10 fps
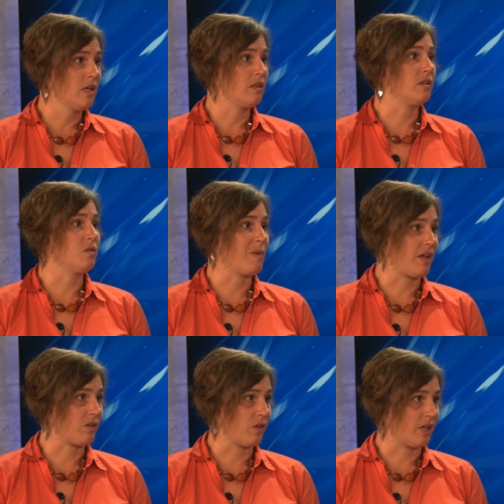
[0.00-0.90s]
The new
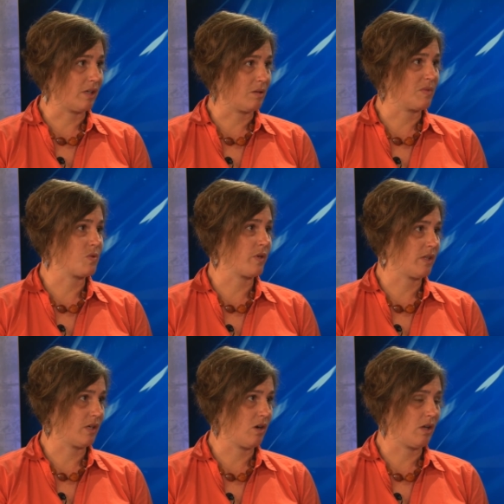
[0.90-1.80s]
math curriculum is
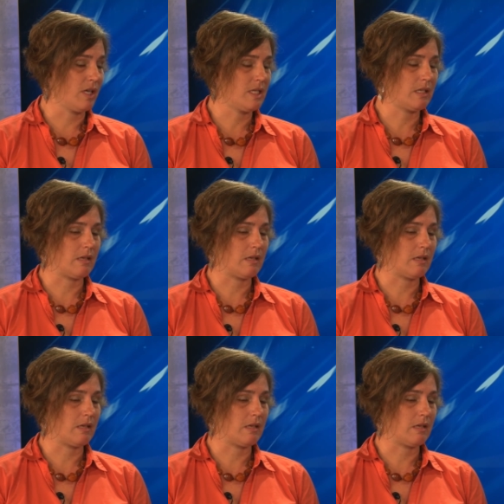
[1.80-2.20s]
what they call it.